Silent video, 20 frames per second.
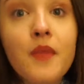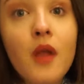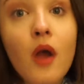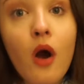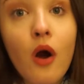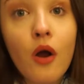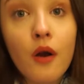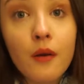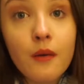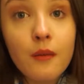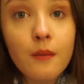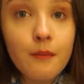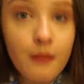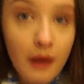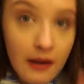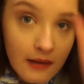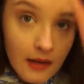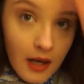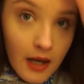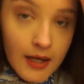On
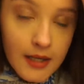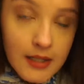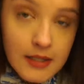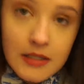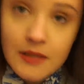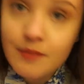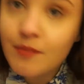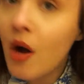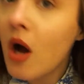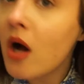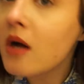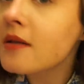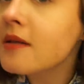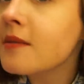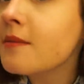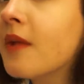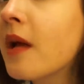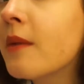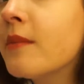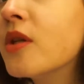my like spots
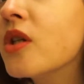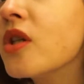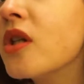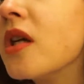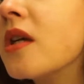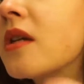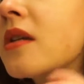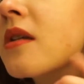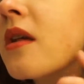and blemishes,